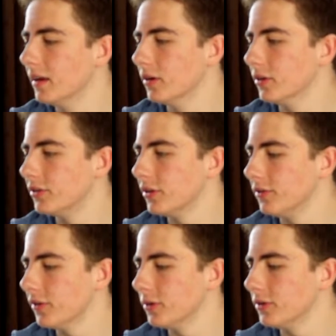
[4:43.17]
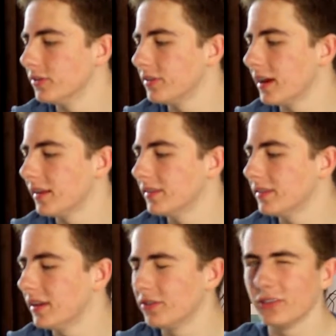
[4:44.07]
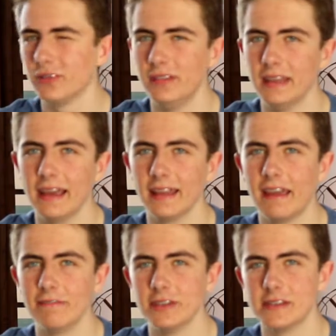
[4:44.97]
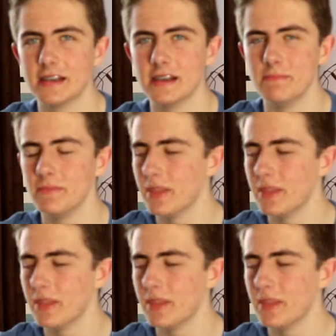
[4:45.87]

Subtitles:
autofocus, they'll just nail it every time.